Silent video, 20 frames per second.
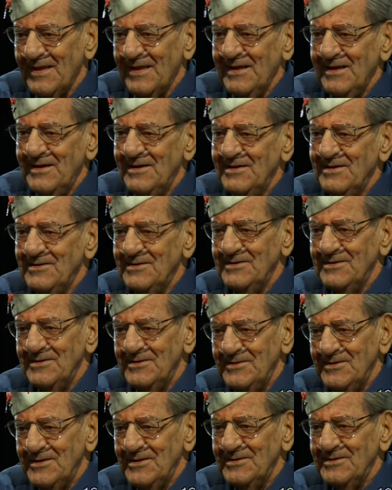and
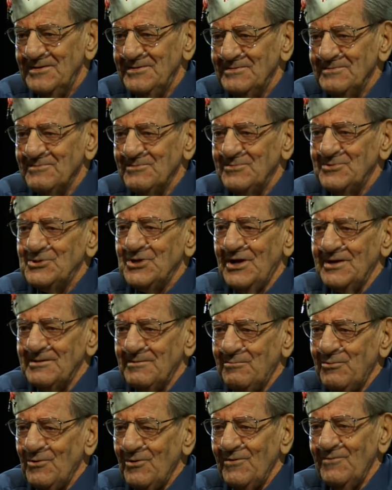uh, shot the bull
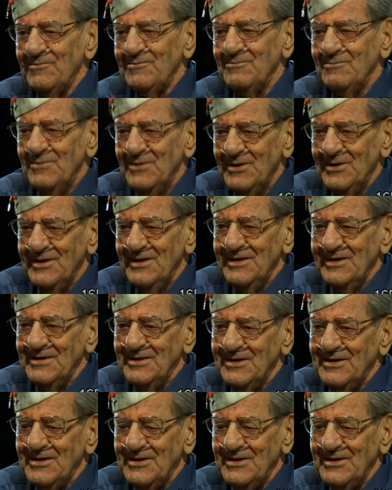and